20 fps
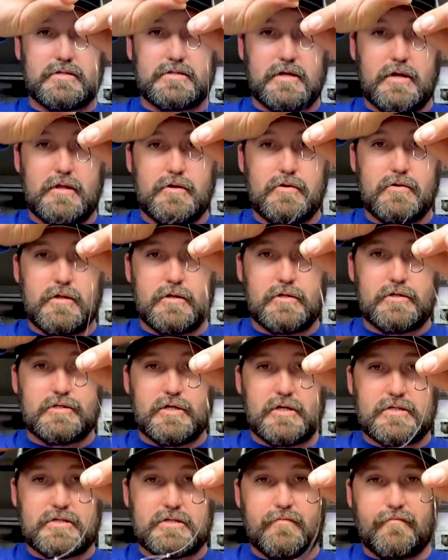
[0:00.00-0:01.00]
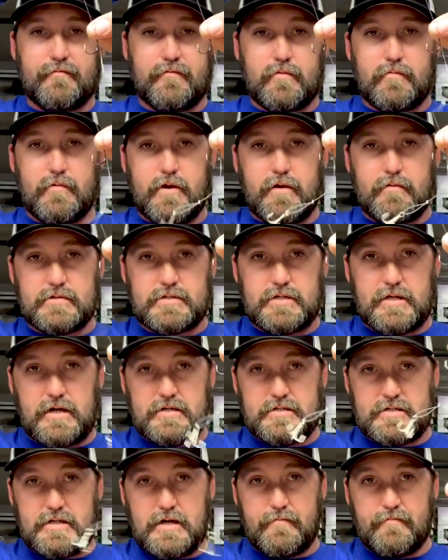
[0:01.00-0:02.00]
I say, you can adjust it for whatever
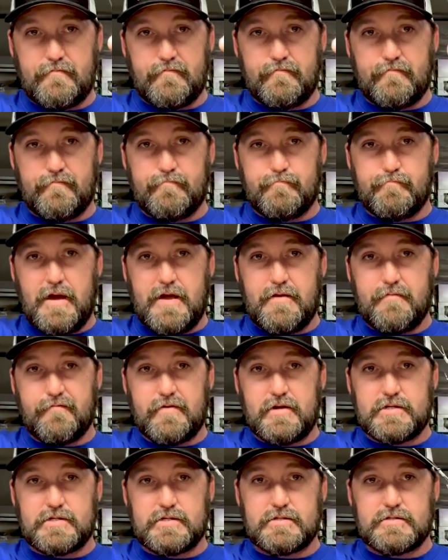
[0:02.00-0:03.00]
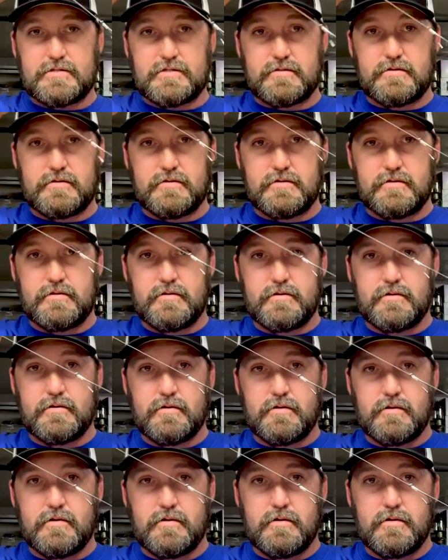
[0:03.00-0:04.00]
size that bait fish is,
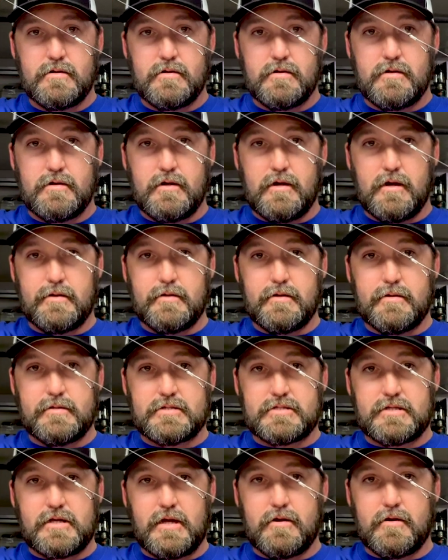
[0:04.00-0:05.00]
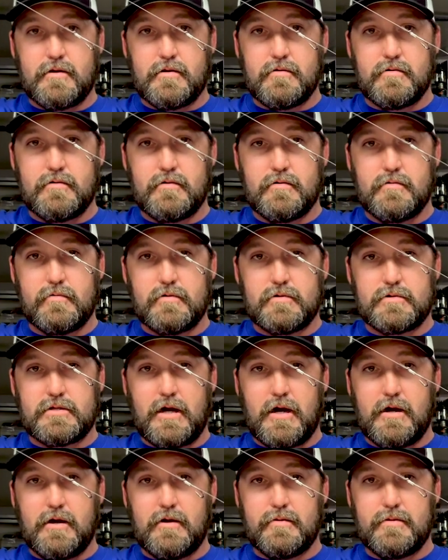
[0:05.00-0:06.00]
and then the stinger will
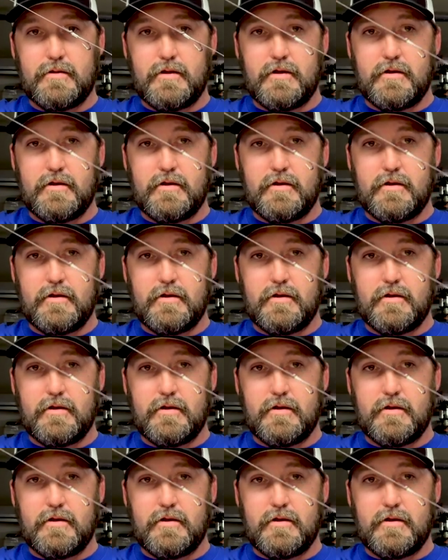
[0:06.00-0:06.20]
tie on.